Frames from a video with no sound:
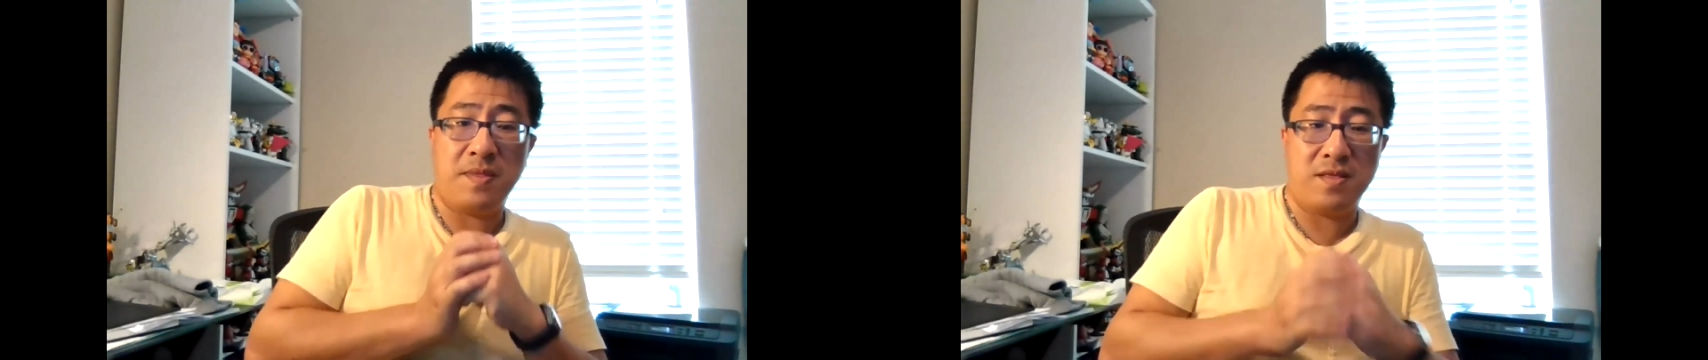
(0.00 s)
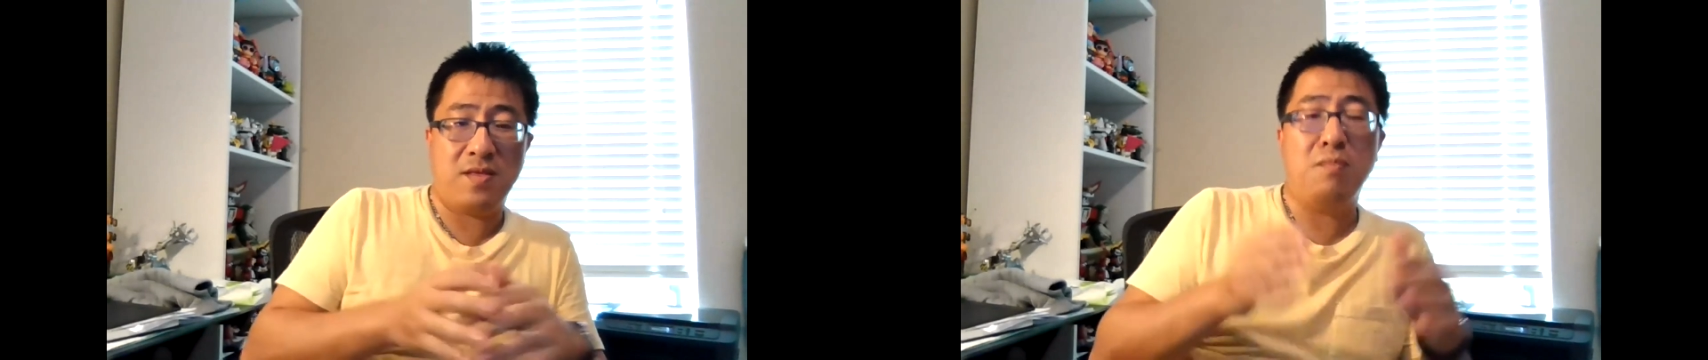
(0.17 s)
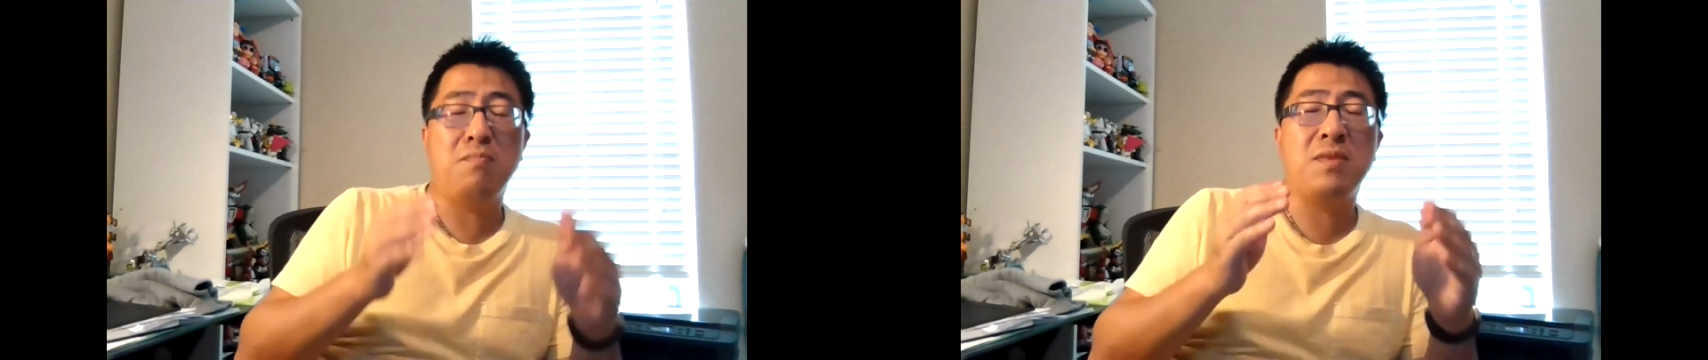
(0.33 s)

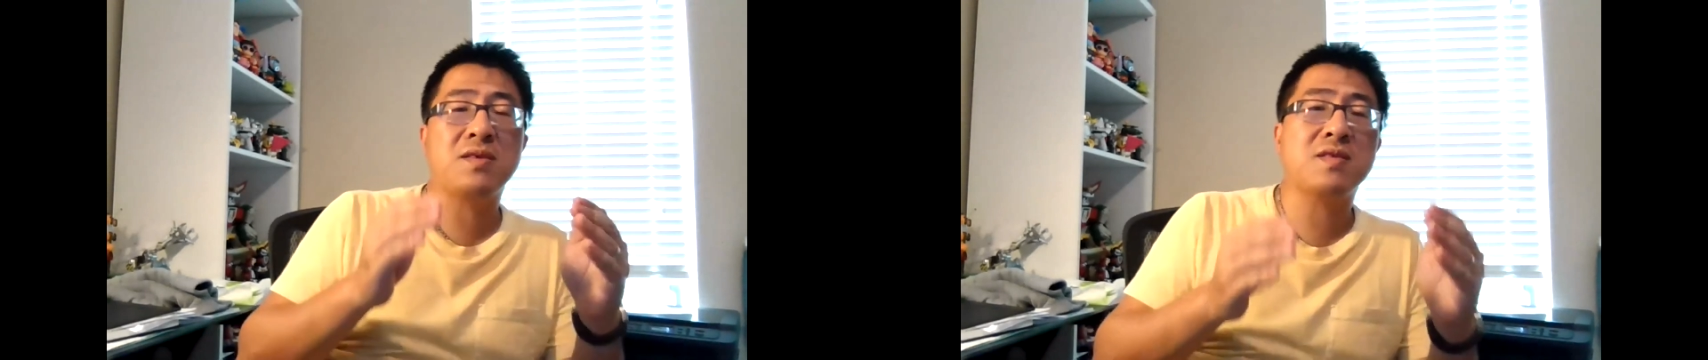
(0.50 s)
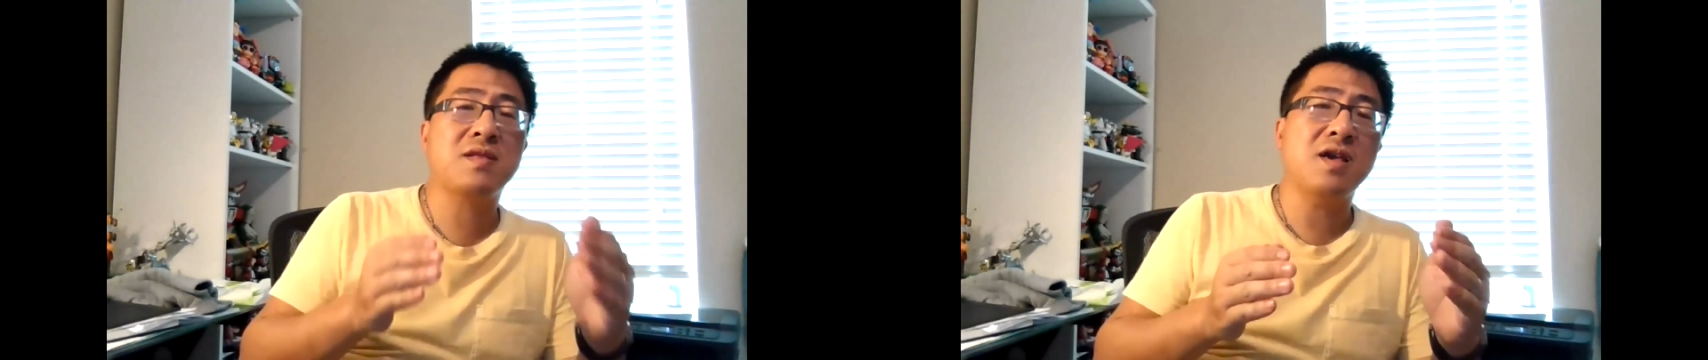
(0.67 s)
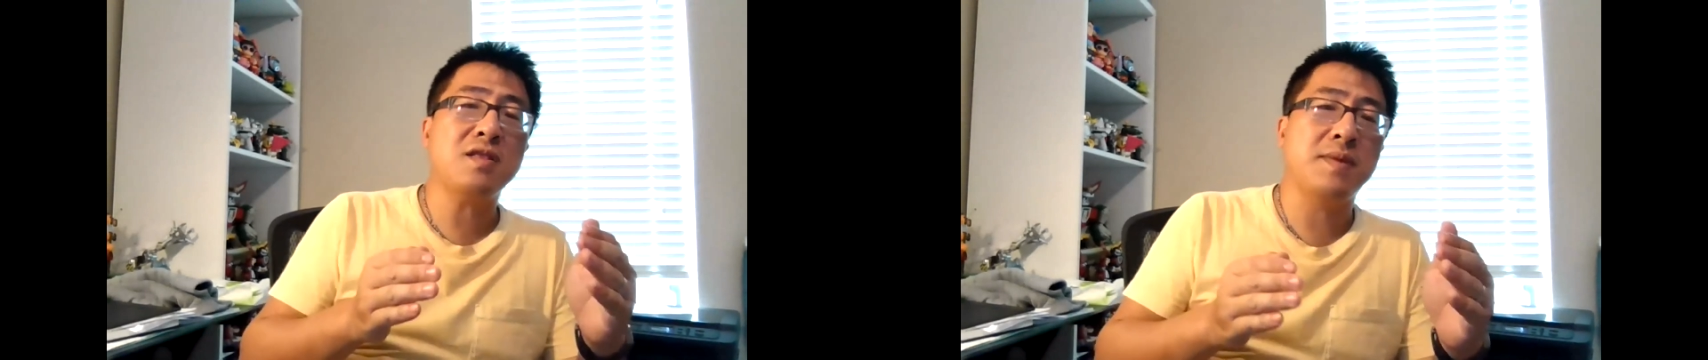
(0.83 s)
So
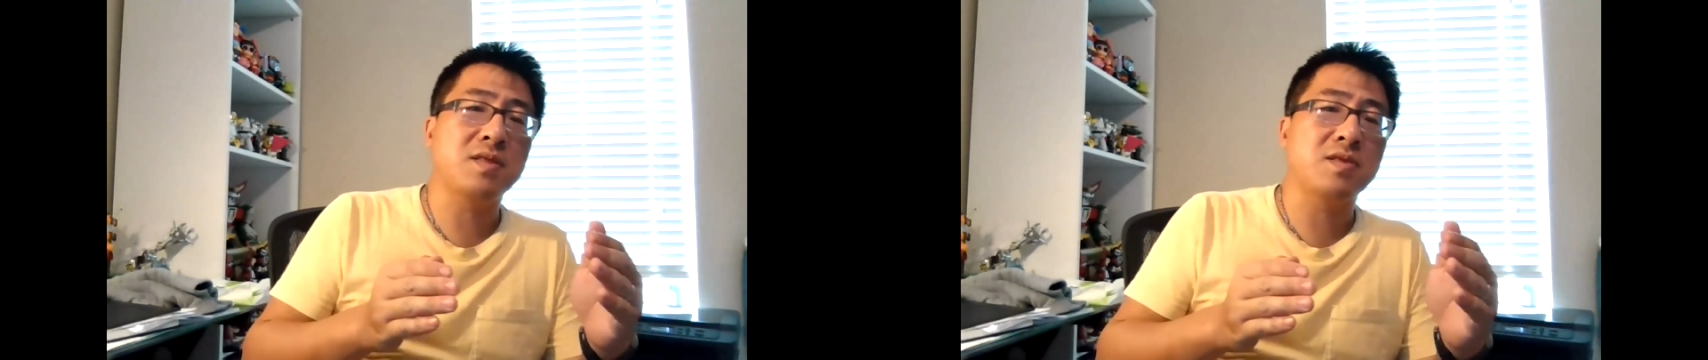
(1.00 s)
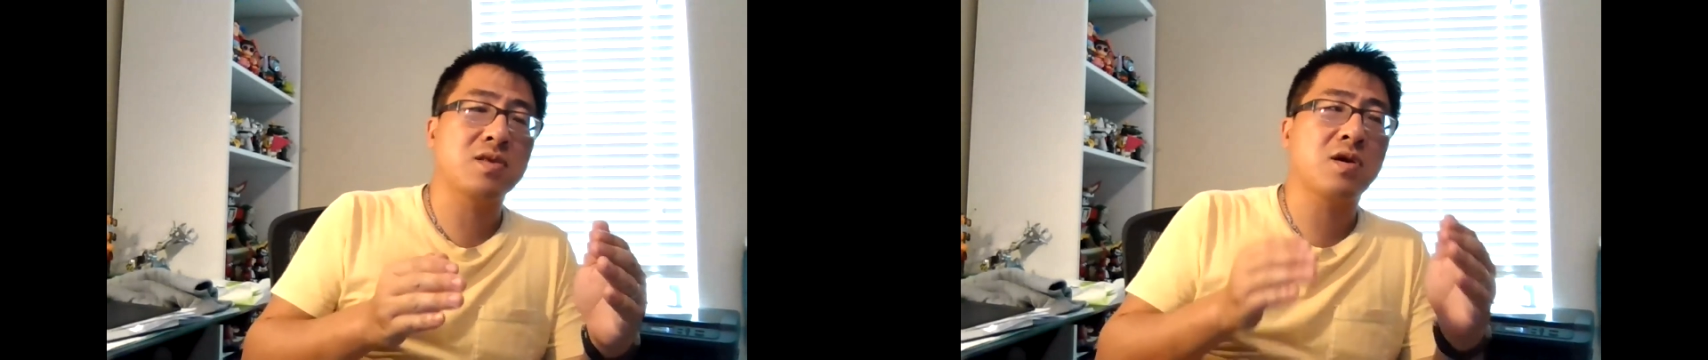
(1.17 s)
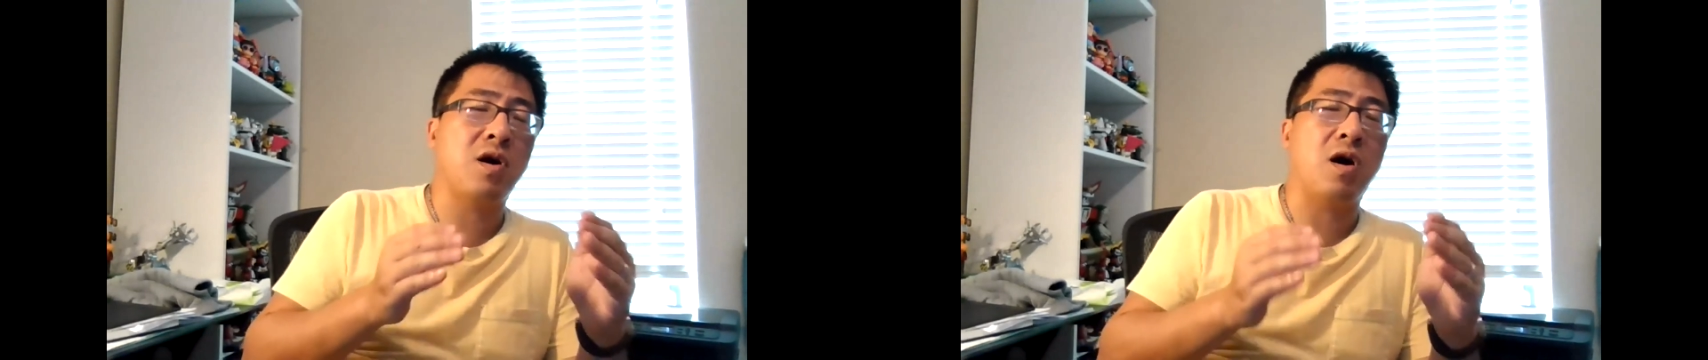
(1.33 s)

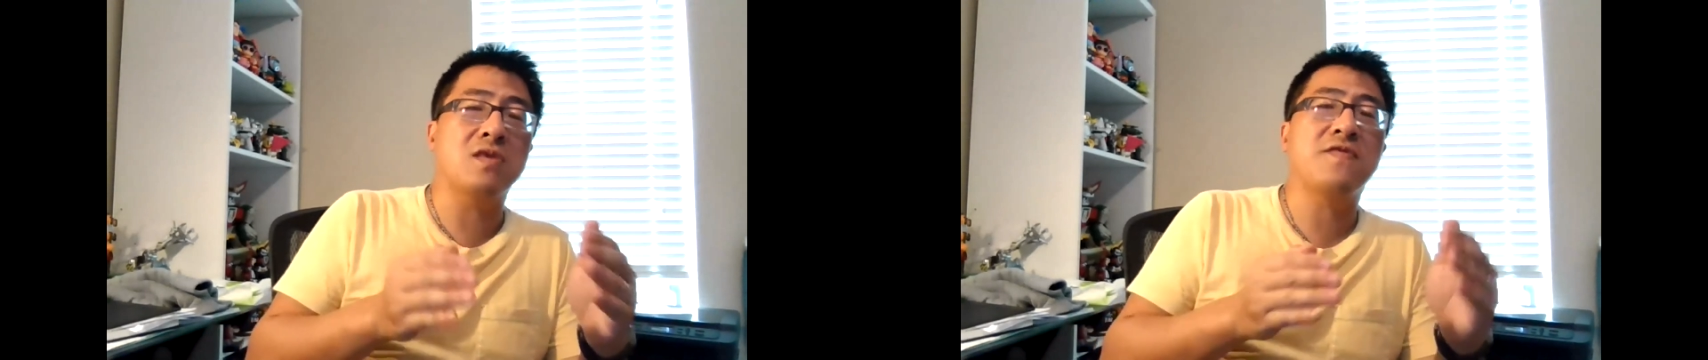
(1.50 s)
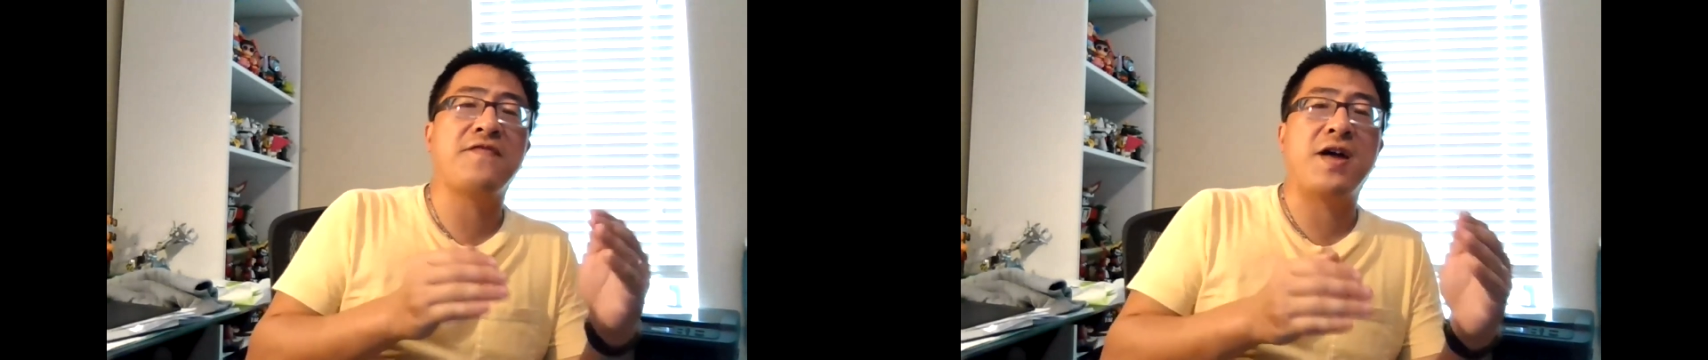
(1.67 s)
misstatements cause